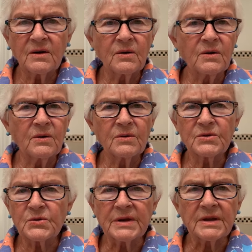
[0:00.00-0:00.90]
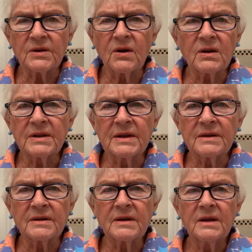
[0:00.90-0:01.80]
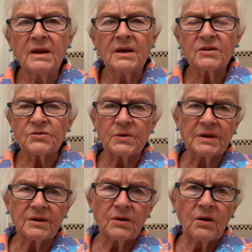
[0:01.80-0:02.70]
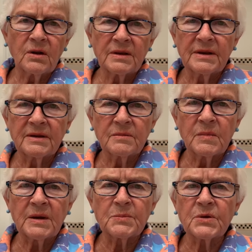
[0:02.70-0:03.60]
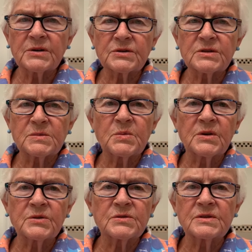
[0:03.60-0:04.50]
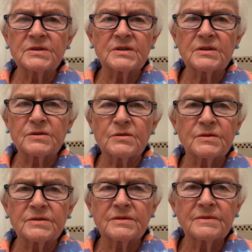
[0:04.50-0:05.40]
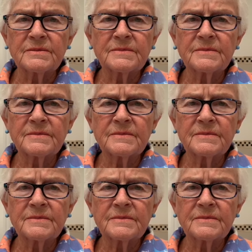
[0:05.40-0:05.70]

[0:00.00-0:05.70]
Oh, drink it all in. Drink it all in, my precious brothers and sisters.